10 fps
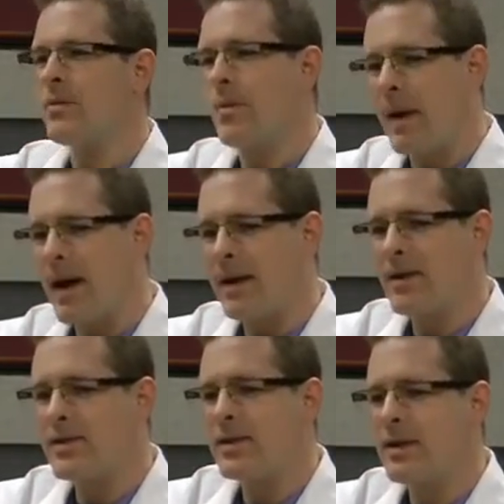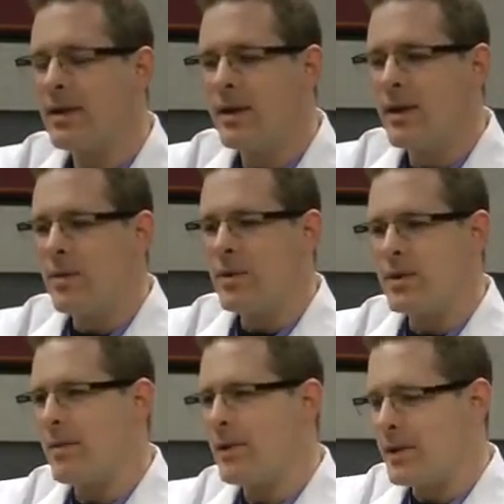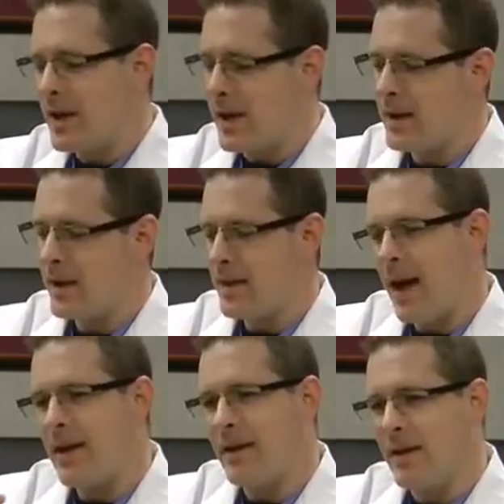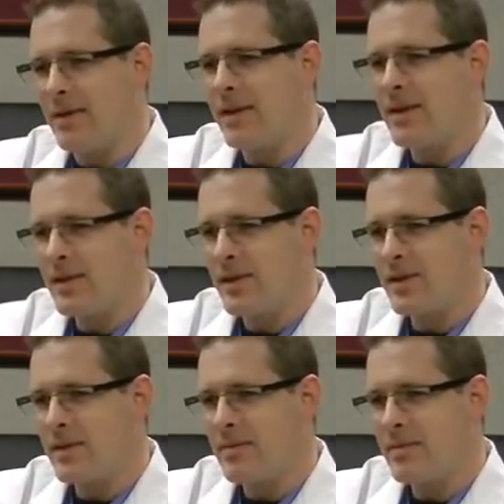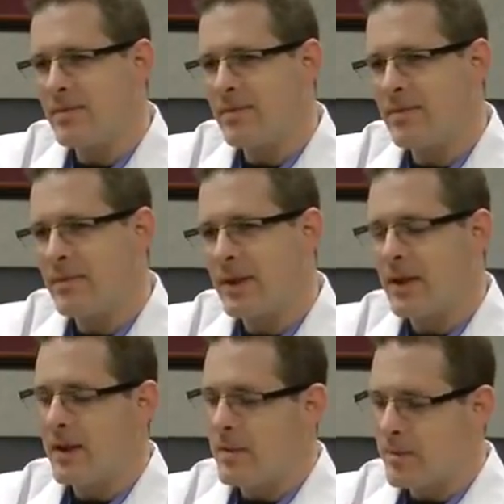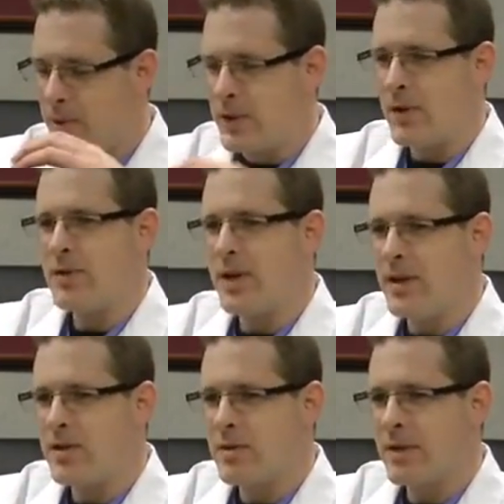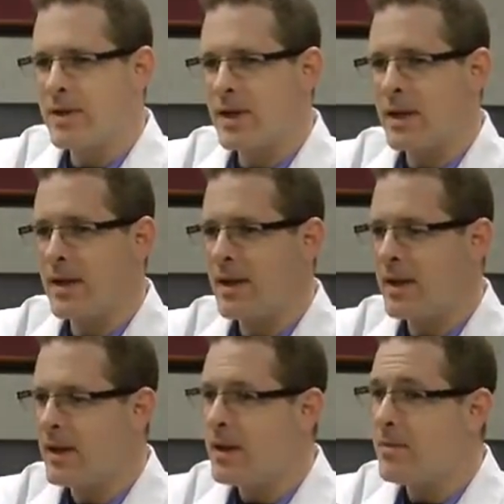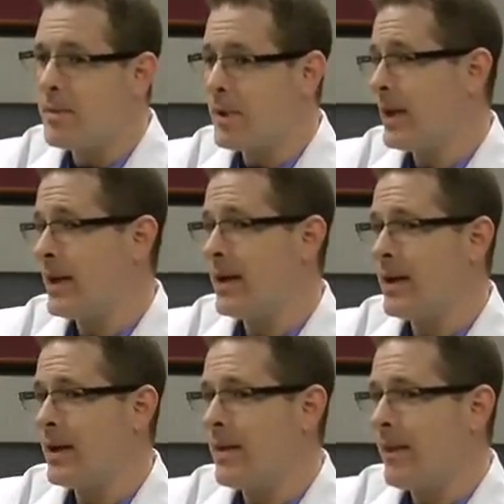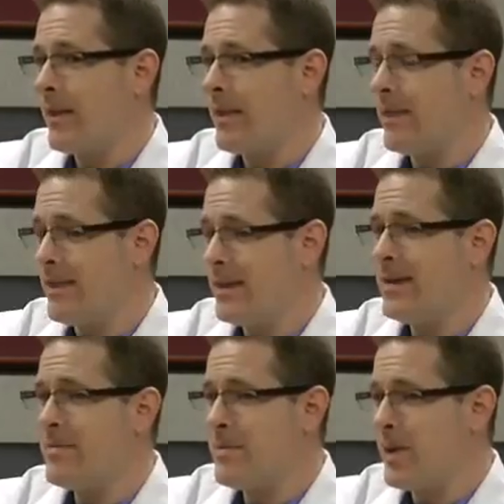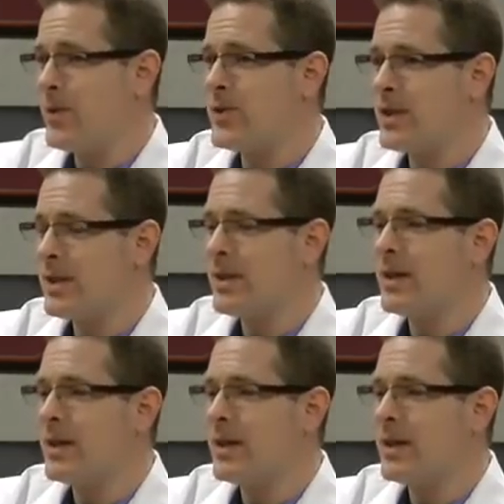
Robotics was able to take that little incision, put those instruments in, put in the most